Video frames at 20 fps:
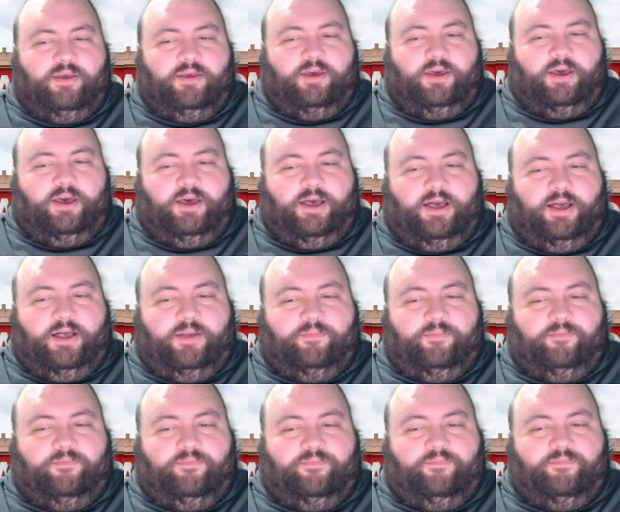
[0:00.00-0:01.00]
the
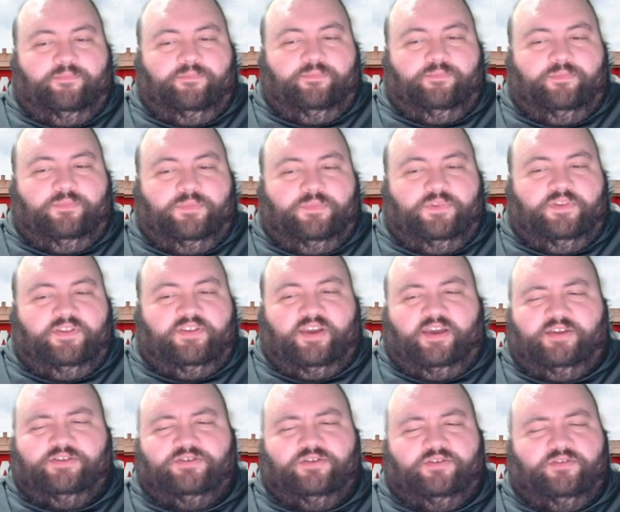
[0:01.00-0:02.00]

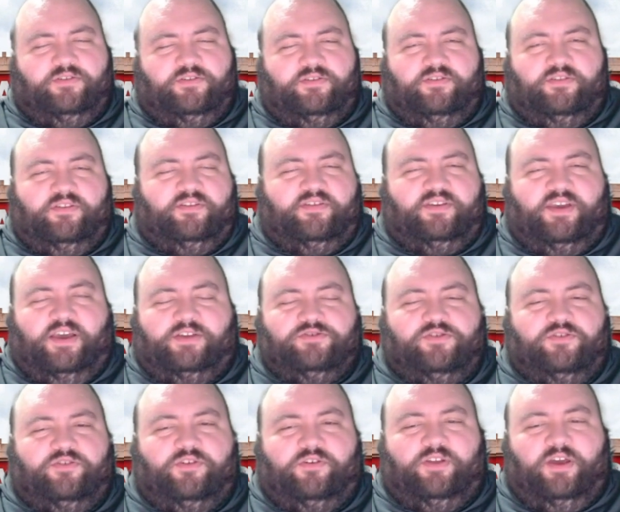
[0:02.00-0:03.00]

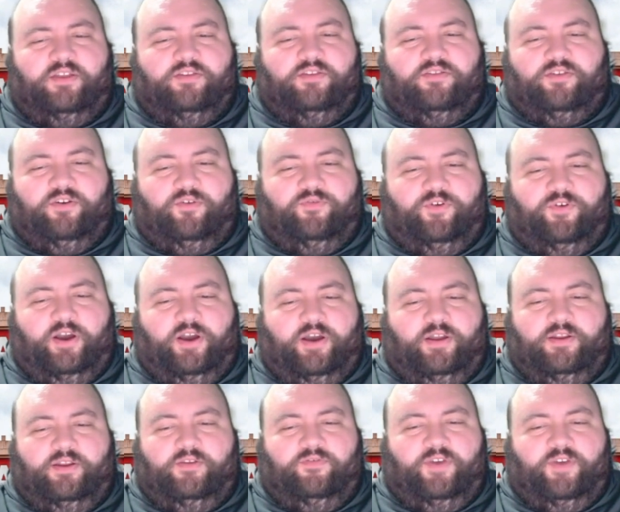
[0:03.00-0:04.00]
schedules are done so far out
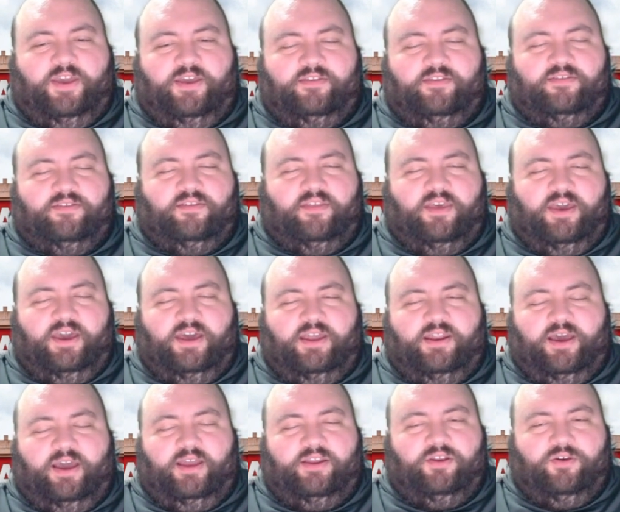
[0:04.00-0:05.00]
in advance that
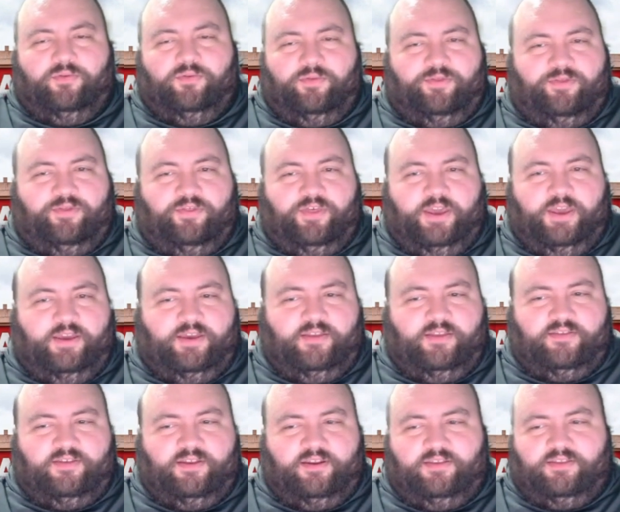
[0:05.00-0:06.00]
I don't think
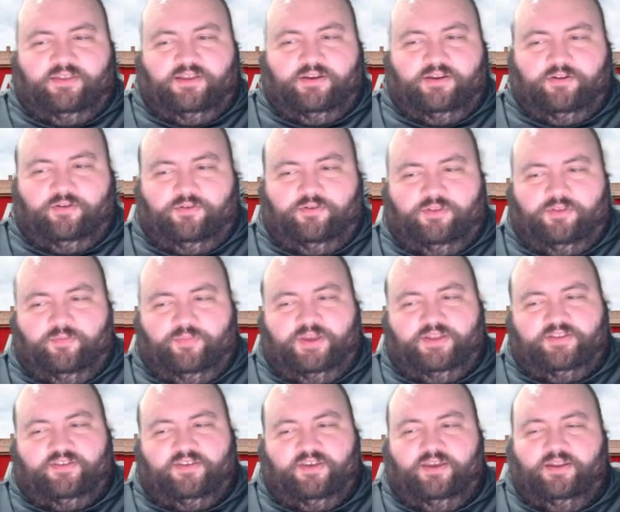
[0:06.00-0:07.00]
it's anything to do with the Big
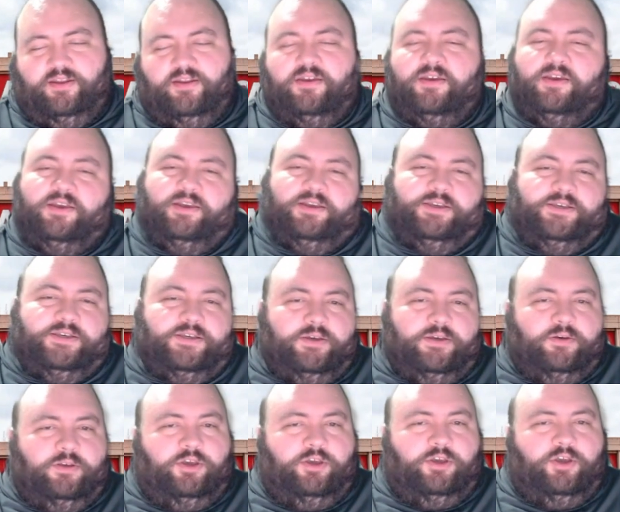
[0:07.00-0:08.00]
Ten.
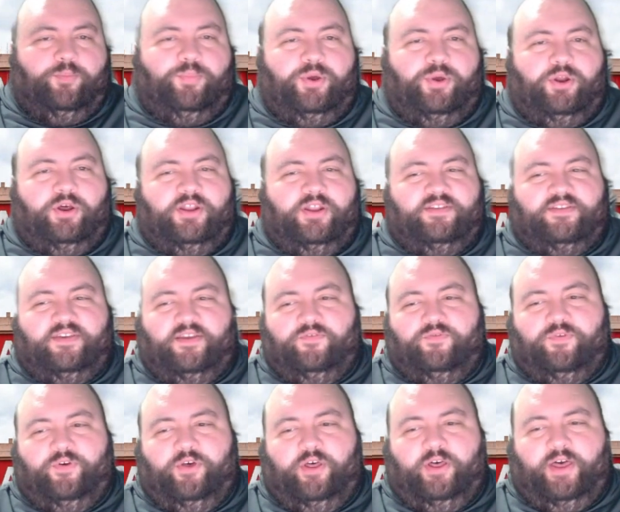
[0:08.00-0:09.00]
You can put on a
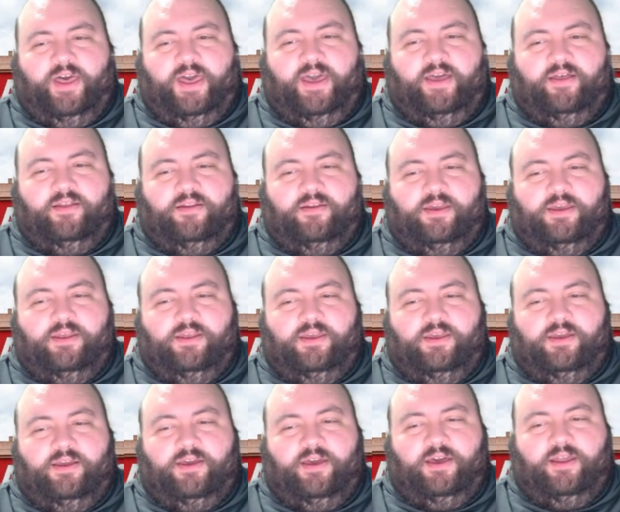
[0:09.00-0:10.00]
tinfoil hat
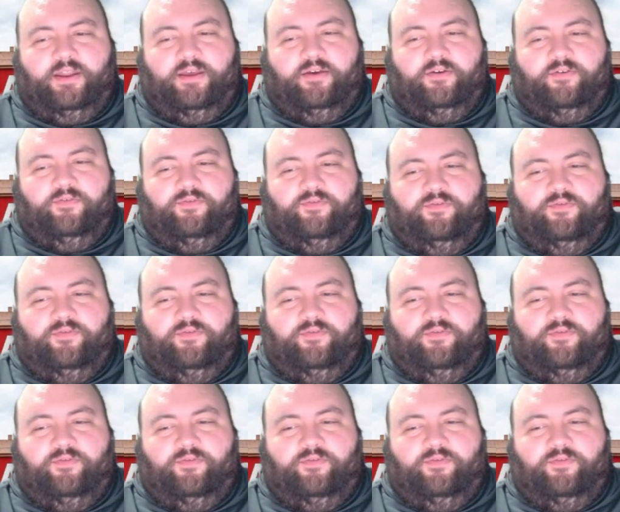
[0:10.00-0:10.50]
and kind of